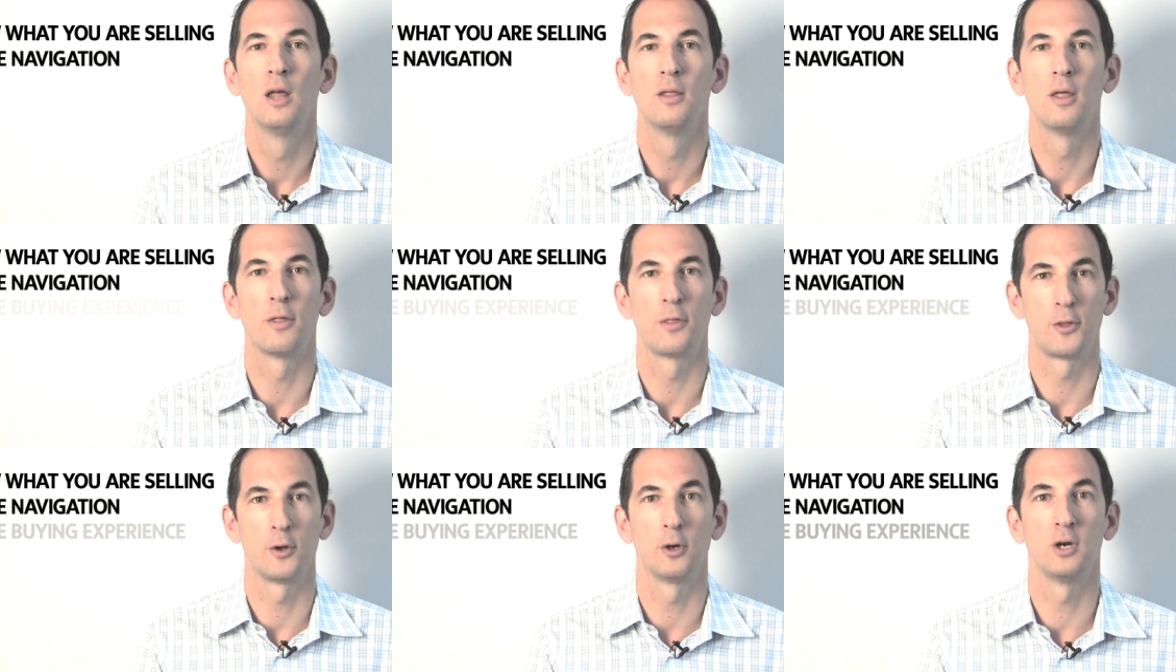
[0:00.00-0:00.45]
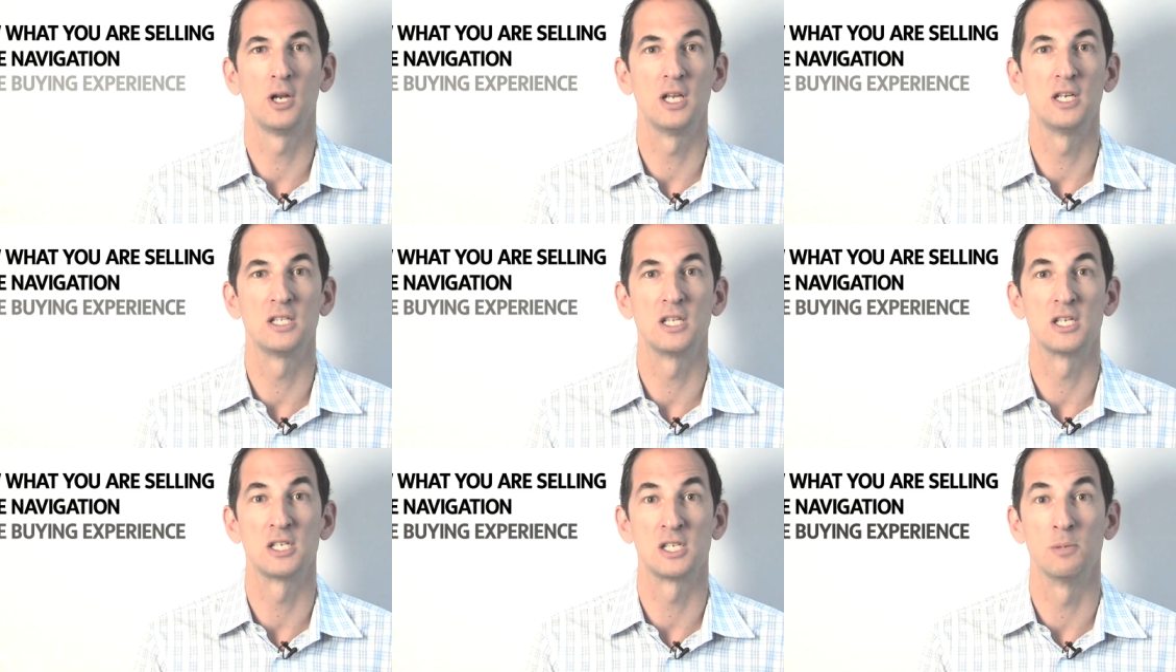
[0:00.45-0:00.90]
The 3rd
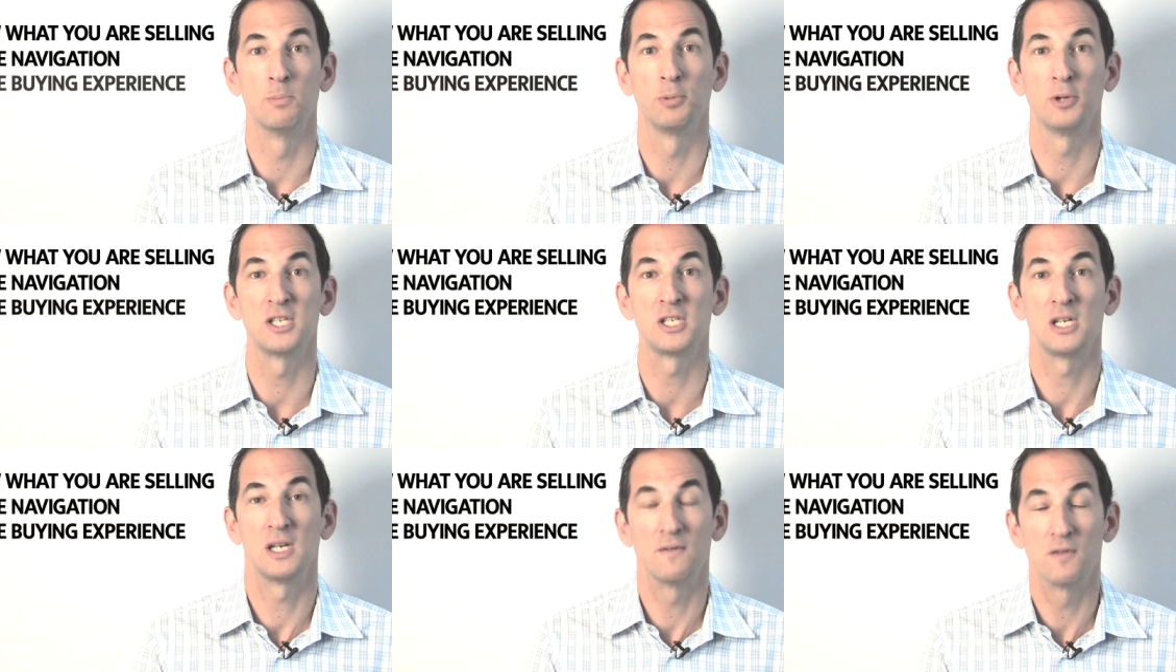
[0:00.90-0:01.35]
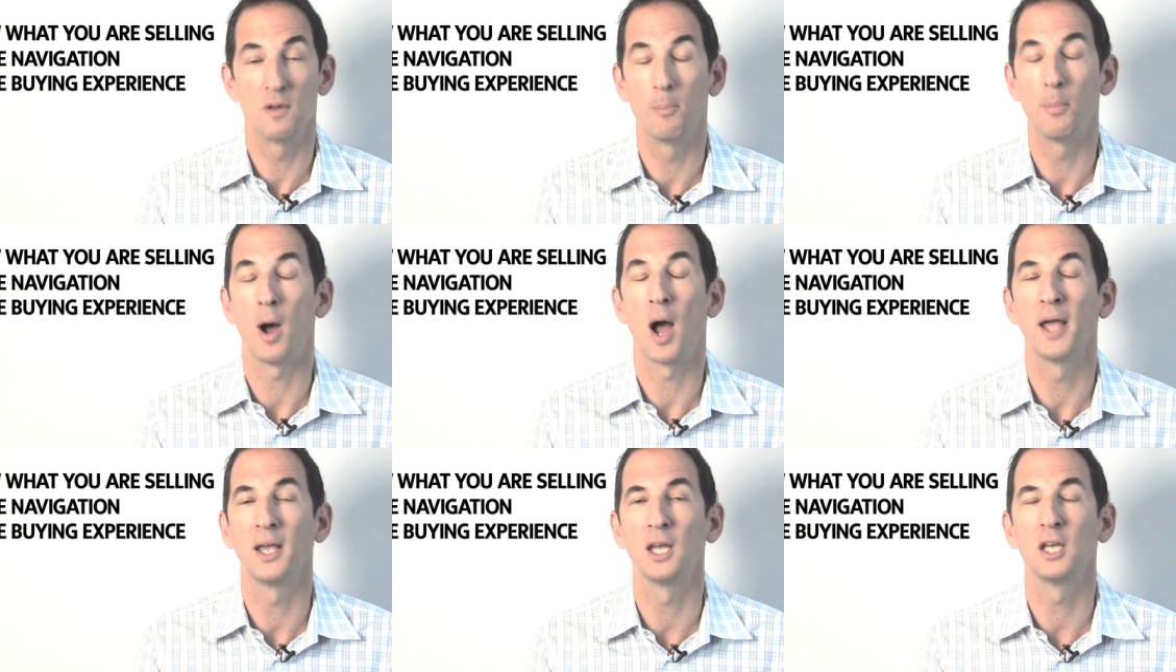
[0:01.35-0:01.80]
is the simplicity of the
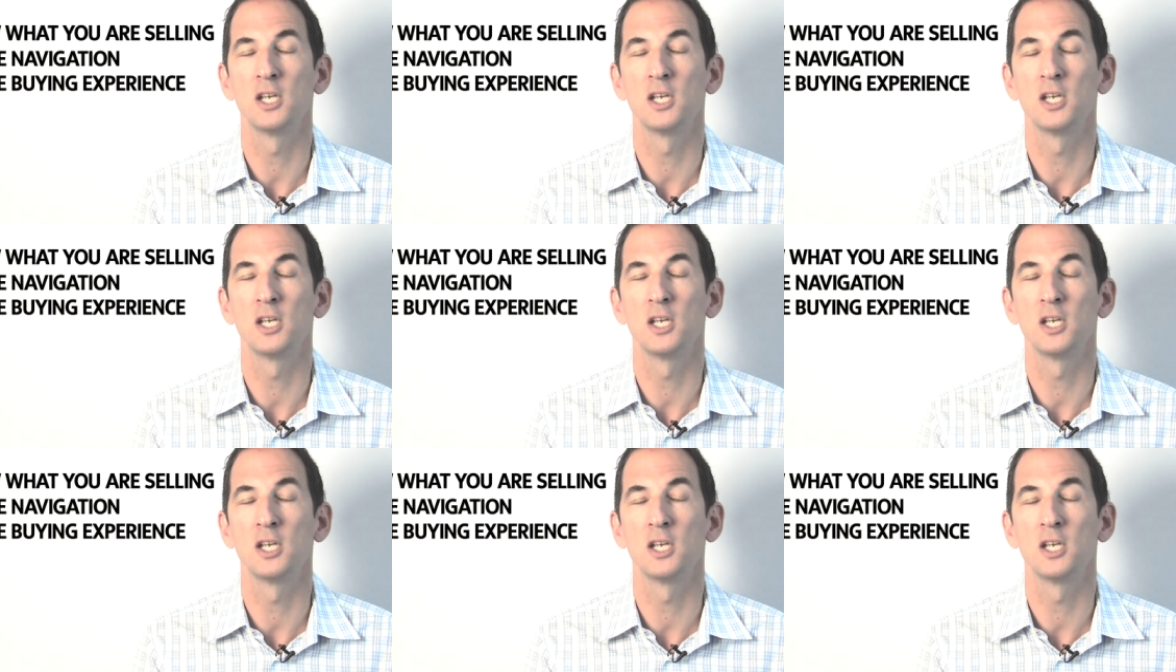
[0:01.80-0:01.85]
buying